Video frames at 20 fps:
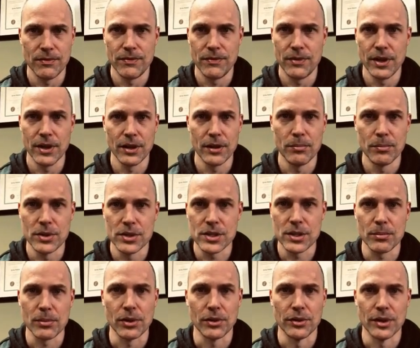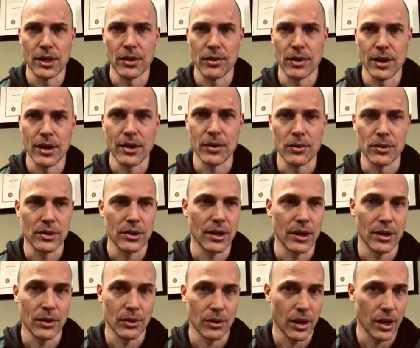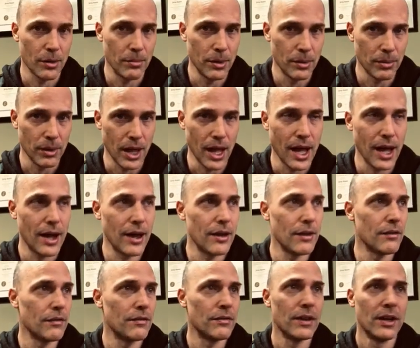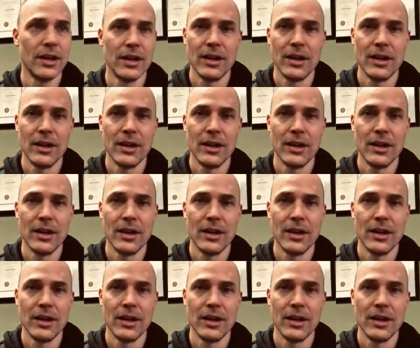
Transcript: feeling miserable down and out. I know a lot of people have.